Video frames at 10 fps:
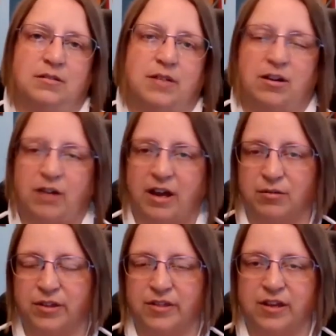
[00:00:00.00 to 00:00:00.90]

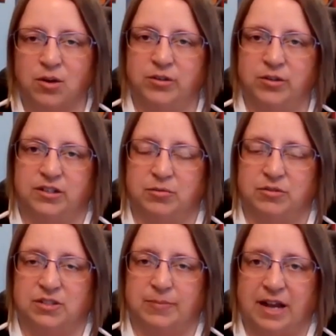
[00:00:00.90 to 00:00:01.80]
don't think they know what to do
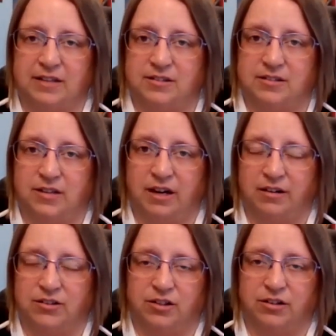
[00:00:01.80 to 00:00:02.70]
with Spat's
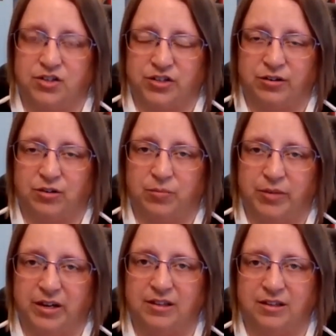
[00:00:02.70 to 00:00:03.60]
character in general,
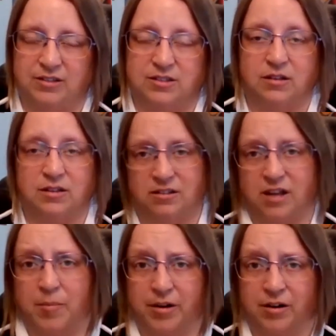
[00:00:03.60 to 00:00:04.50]
but it's a
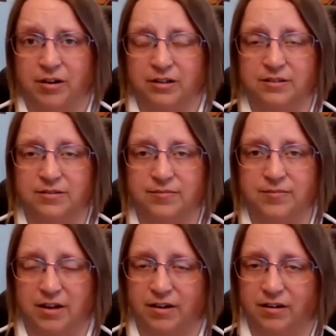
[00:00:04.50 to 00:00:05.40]
lot better
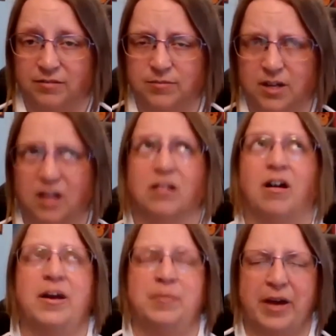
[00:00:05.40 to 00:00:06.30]
here, a
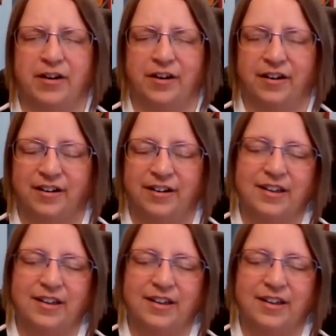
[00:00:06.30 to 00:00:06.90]
lot better.